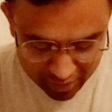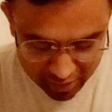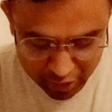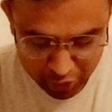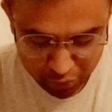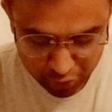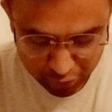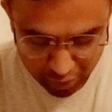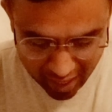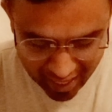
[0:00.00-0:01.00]
due to
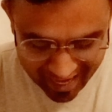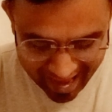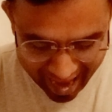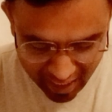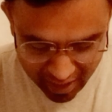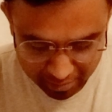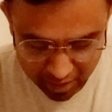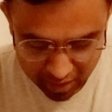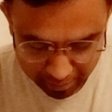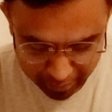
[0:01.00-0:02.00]
an
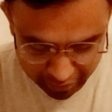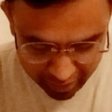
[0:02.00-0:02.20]
agreement between